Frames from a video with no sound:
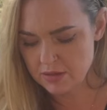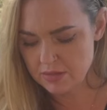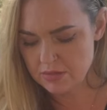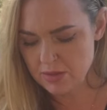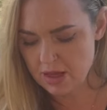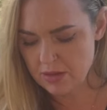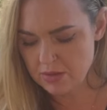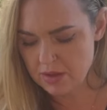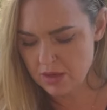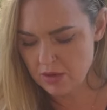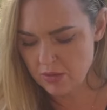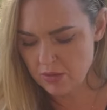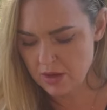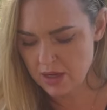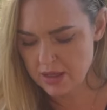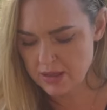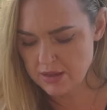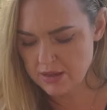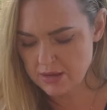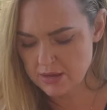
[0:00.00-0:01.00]
Maybe it
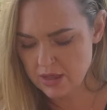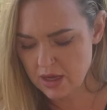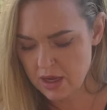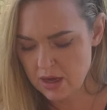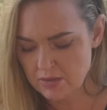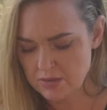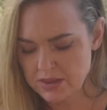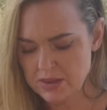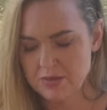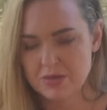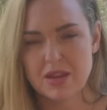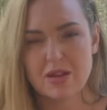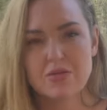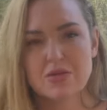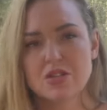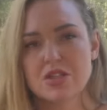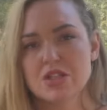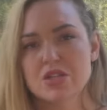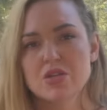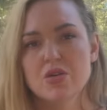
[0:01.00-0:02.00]
was something that
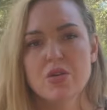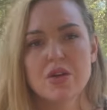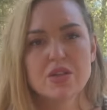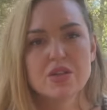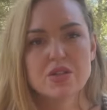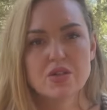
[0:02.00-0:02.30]
was just going